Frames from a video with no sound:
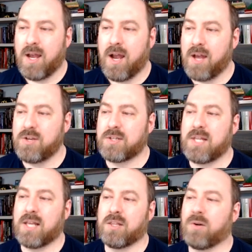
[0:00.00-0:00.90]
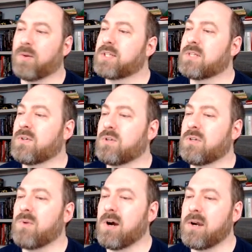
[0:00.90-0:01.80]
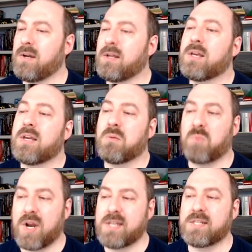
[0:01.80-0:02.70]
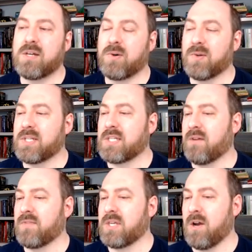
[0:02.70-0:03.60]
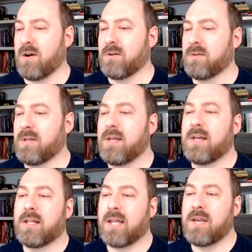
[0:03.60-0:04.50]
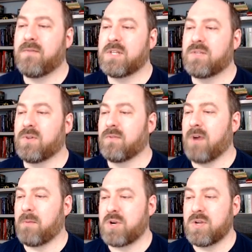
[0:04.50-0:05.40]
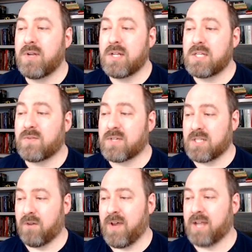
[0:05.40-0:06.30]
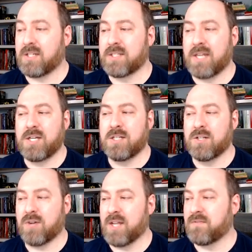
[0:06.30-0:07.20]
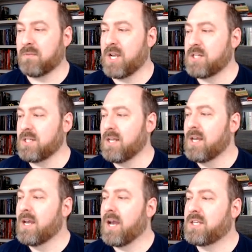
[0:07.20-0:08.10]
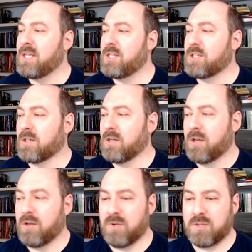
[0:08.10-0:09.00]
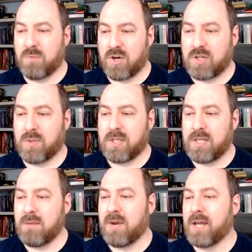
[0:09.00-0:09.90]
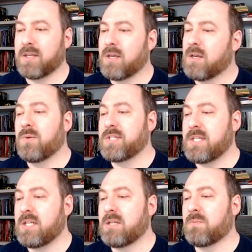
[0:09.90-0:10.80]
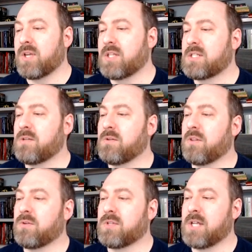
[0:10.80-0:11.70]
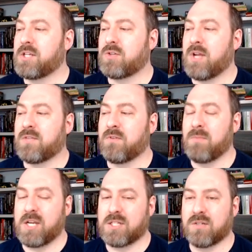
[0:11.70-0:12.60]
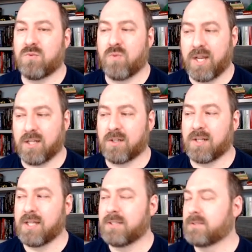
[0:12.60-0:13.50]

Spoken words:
Understand the wholeness of who you are. Embrace the wholeness of the all. Life is full of opportunities for self-actualization and transformation. A teacher who is merged with Tiamat will seek to bring the student through such transformation regularly.